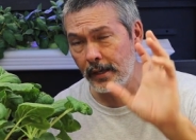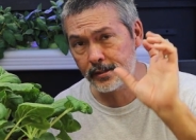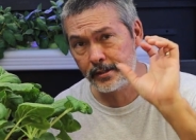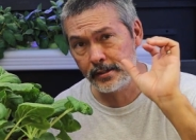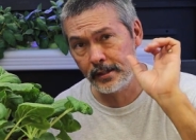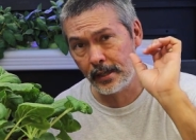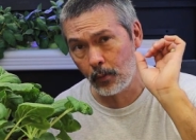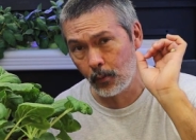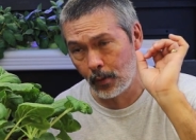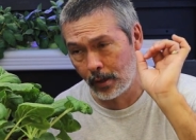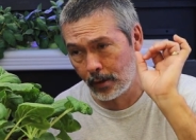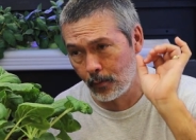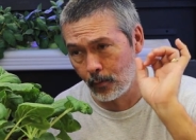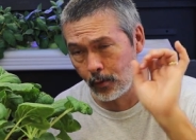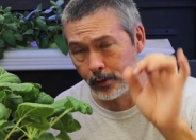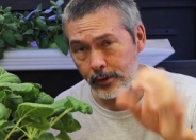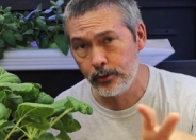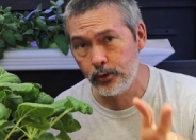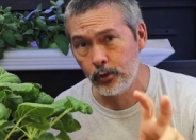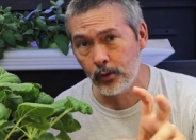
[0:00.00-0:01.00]
Like I said, I want, I
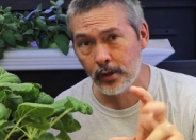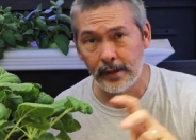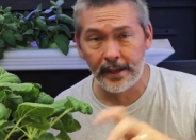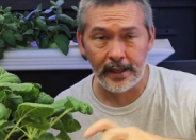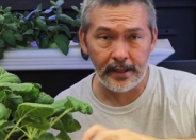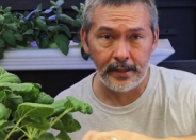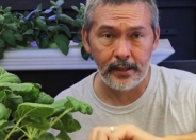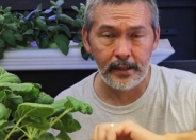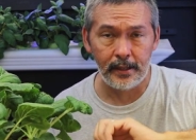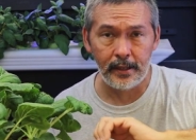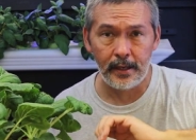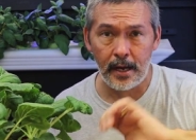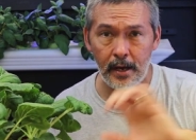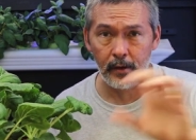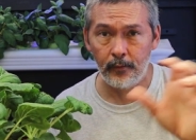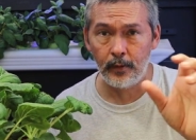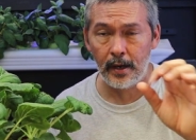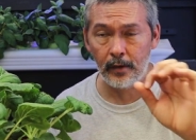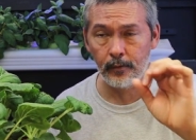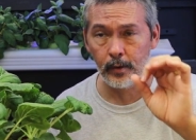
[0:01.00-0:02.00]
want to drill that in and
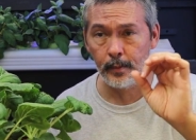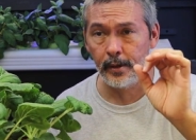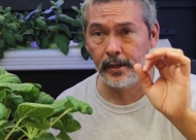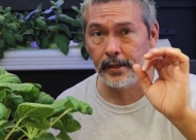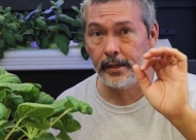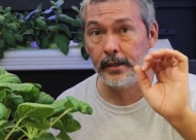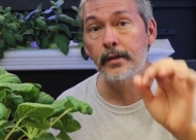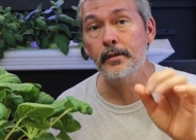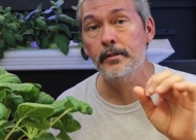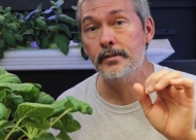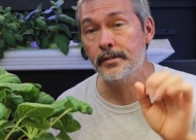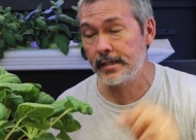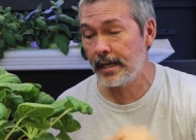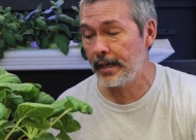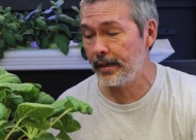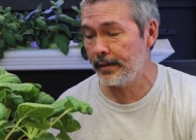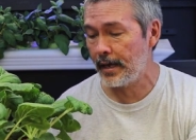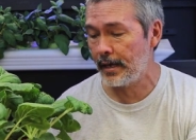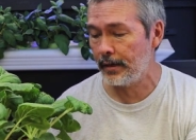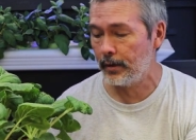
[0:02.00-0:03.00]
have everybody
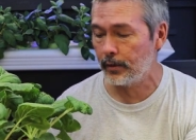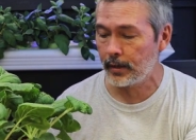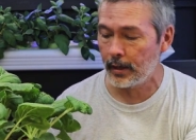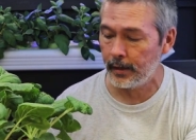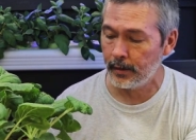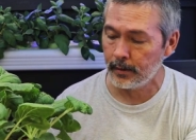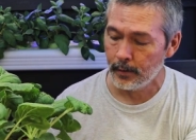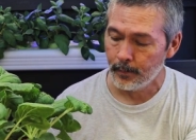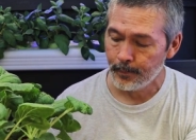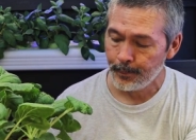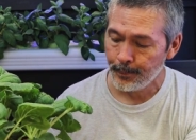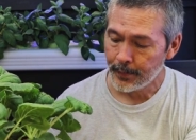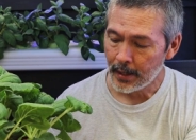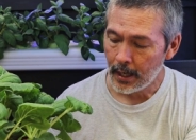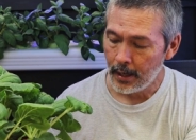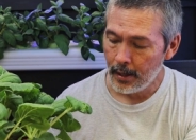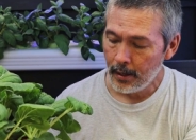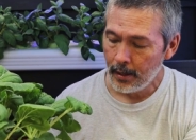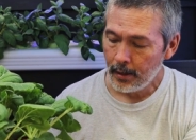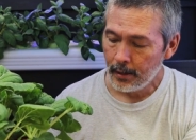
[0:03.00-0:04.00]
understand that, okay?
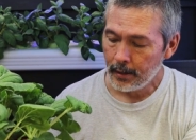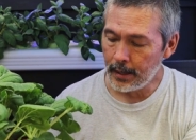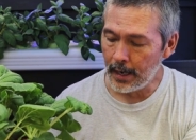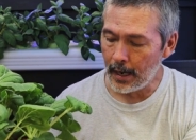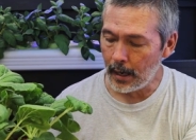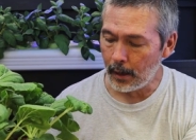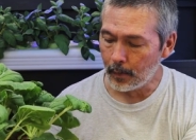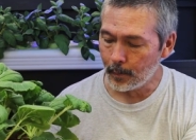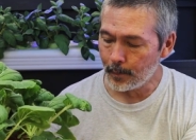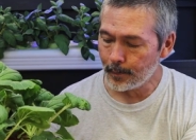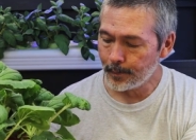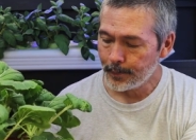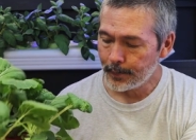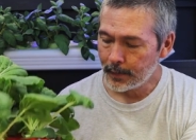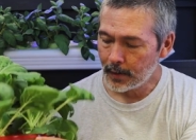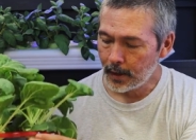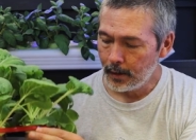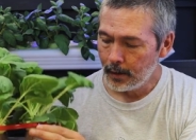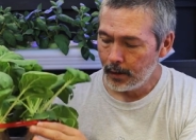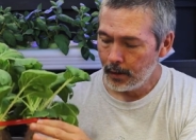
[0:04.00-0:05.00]
Now,
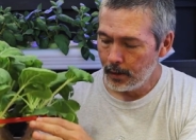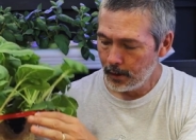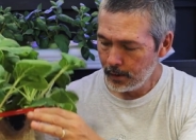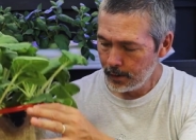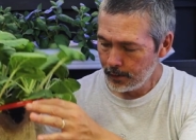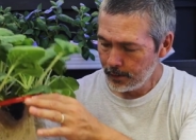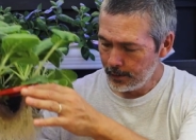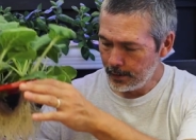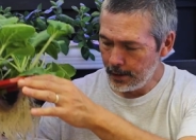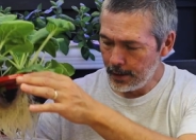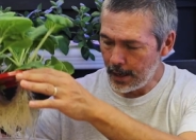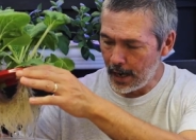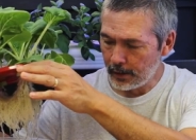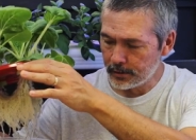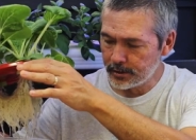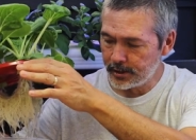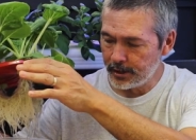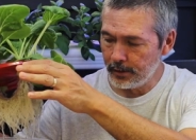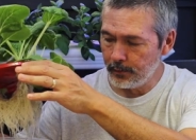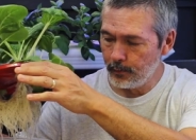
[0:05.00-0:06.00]
the
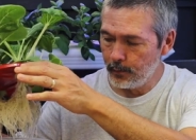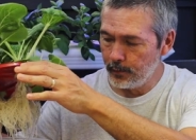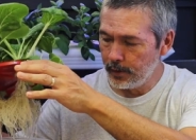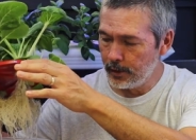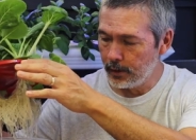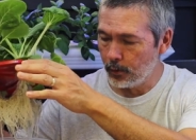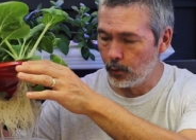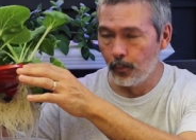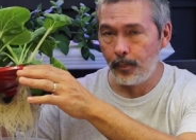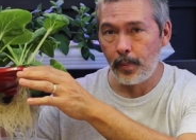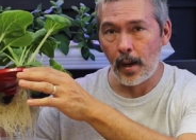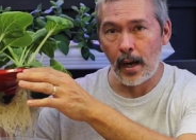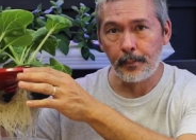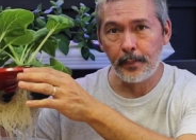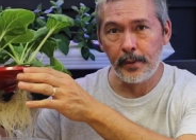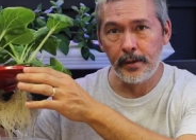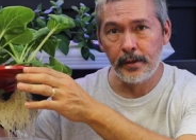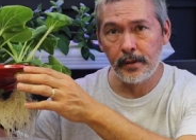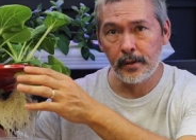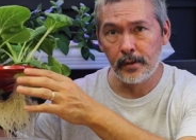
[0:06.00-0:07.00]
algae, you know, will
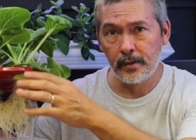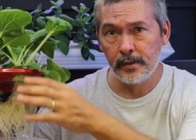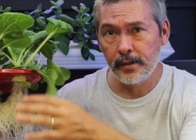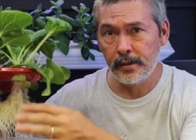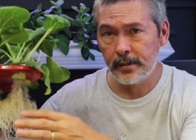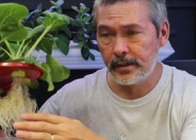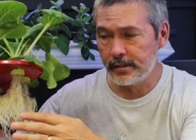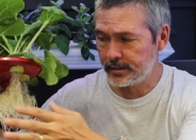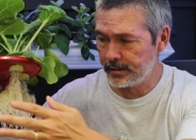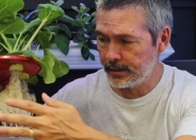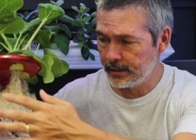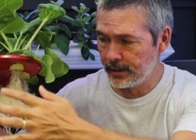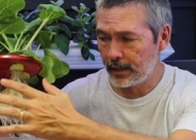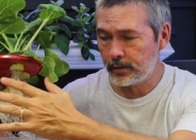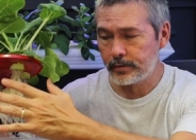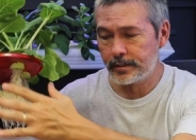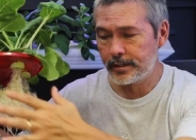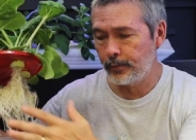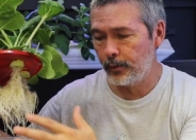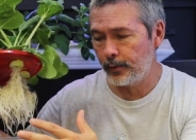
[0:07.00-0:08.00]
pop in here. You can see,
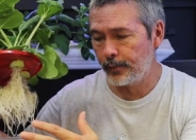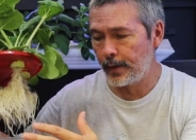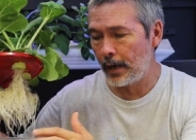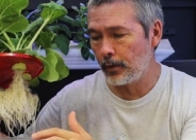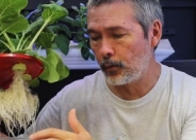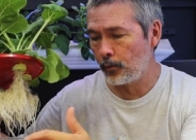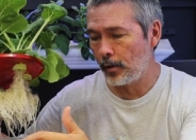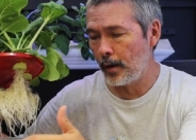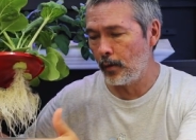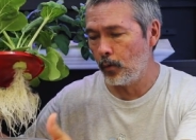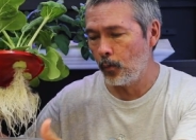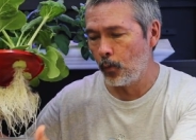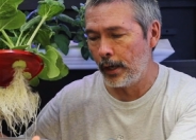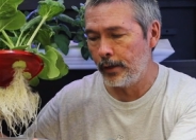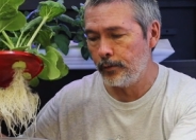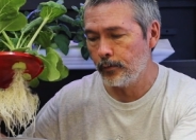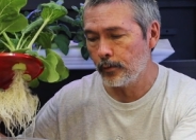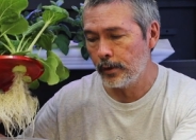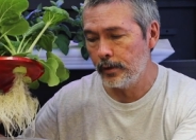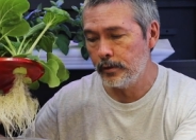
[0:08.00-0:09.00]
like I said, we've got
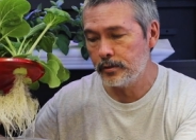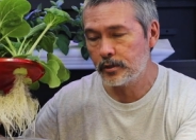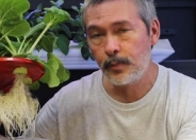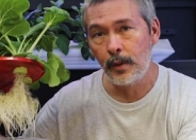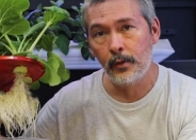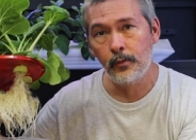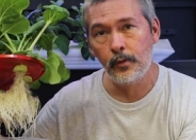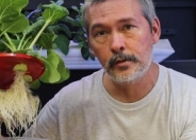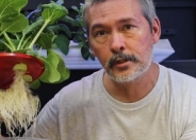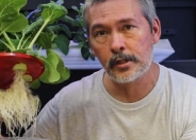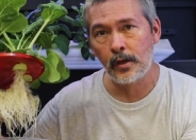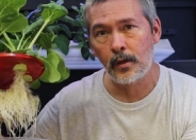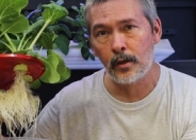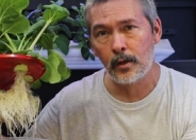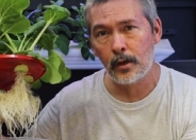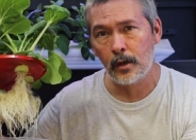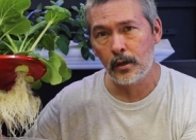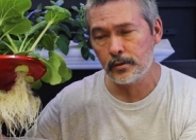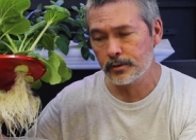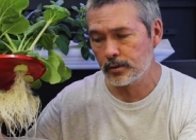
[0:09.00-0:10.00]
white roots, but we
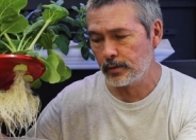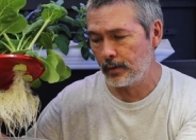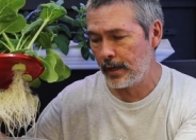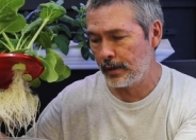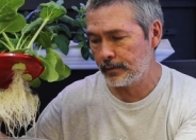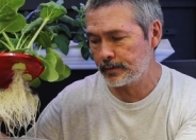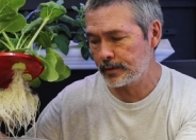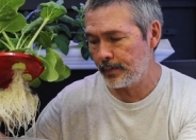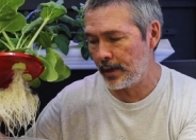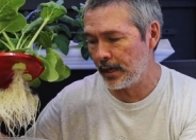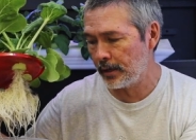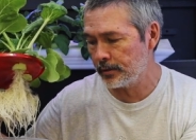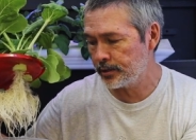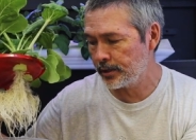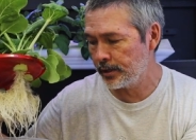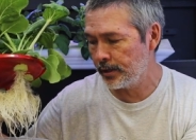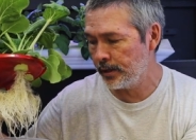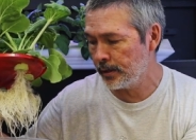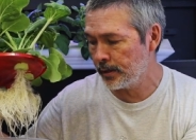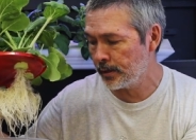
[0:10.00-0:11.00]
also have some
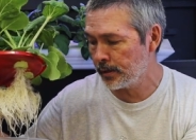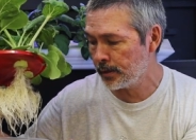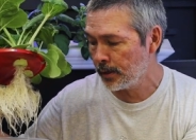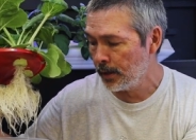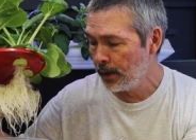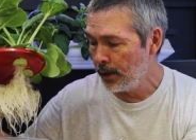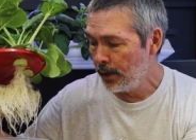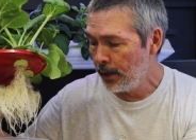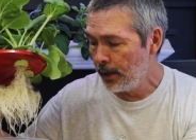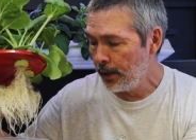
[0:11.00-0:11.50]
algae here.